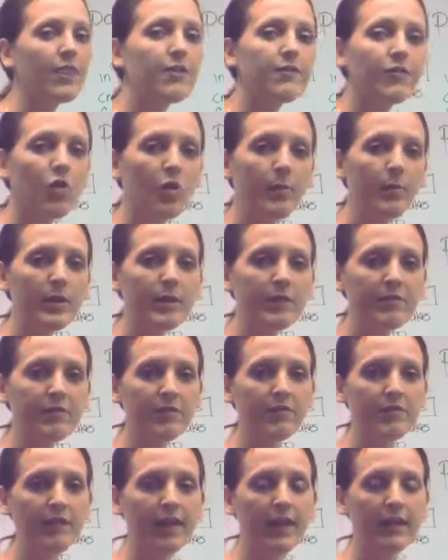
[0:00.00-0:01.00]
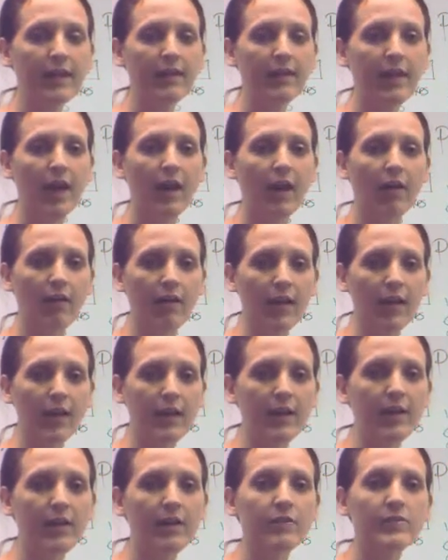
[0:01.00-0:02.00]
The formula for finding the
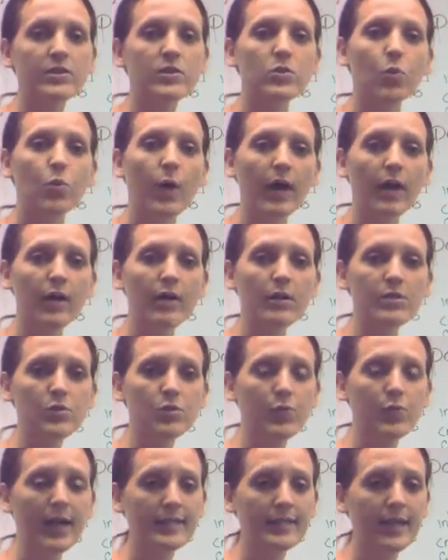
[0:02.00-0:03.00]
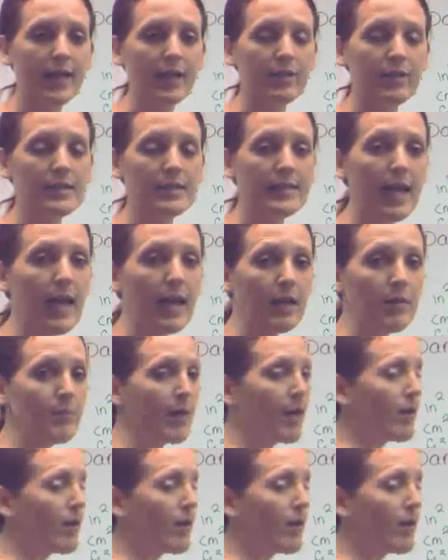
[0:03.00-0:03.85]
area of squares, rectangles, and